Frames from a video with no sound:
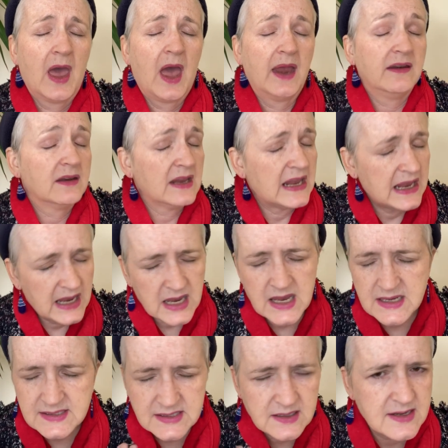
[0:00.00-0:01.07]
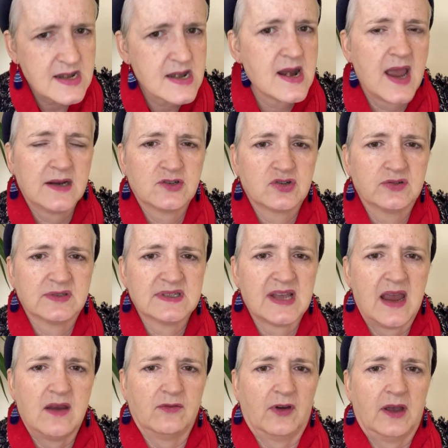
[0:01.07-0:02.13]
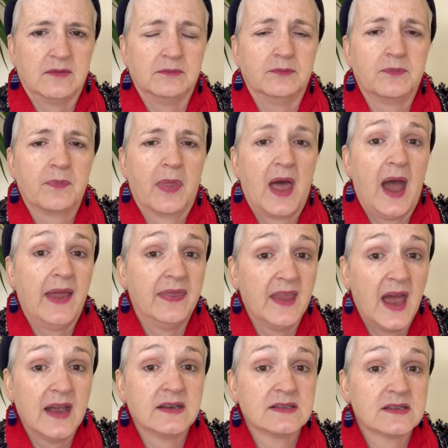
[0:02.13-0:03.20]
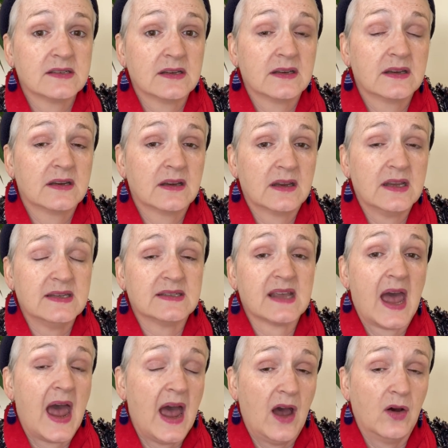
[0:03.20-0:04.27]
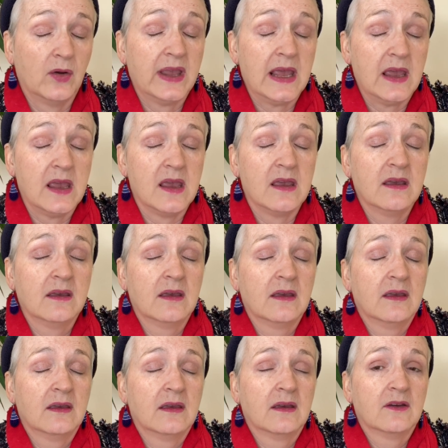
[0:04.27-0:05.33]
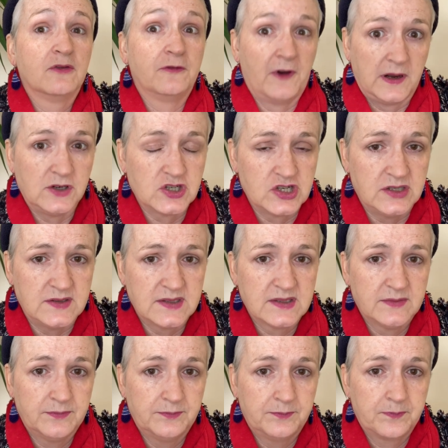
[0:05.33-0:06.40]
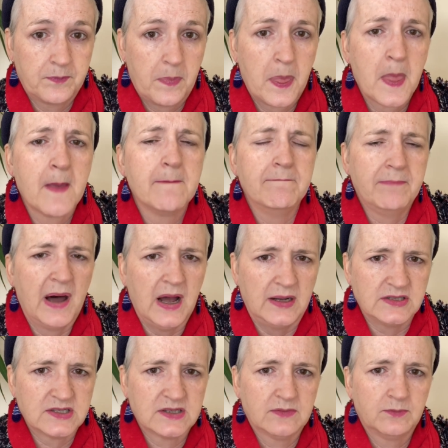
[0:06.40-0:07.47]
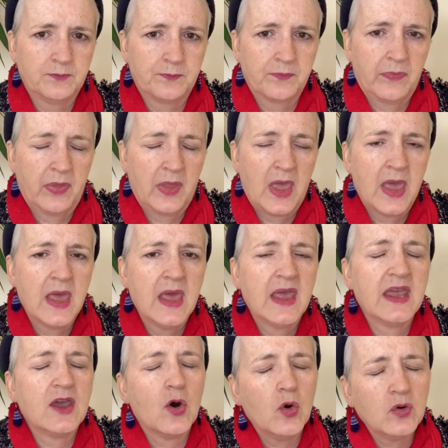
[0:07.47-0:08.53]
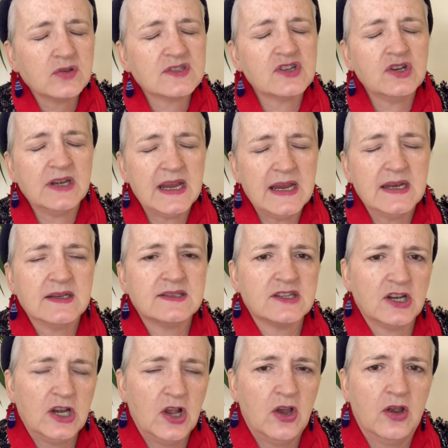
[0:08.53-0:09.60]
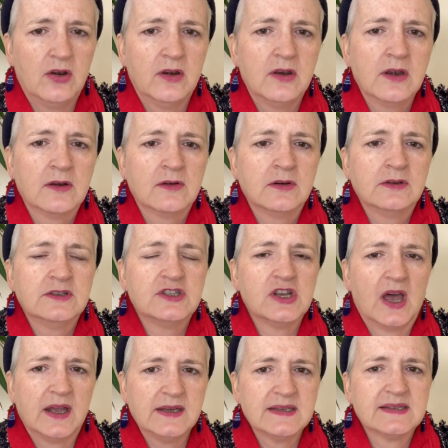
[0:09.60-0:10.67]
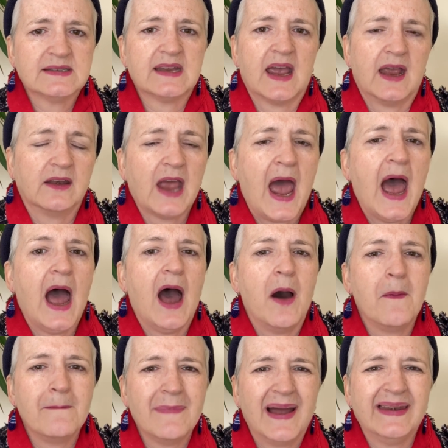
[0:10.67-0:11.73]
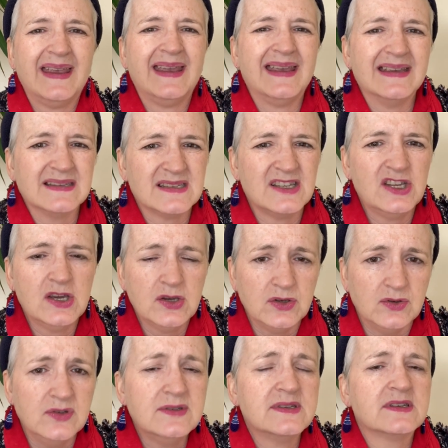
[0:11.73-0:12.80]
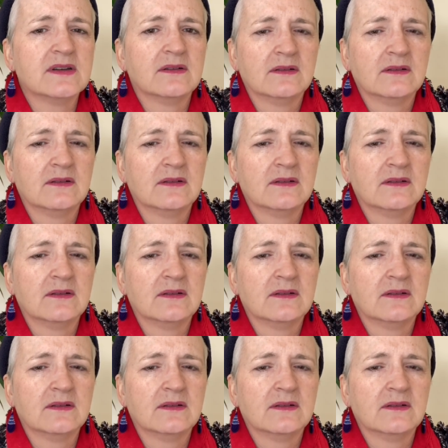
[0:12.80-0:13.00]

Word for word: and he is a natural saver and that is how he functions. But he also needed to learn to understand how money is used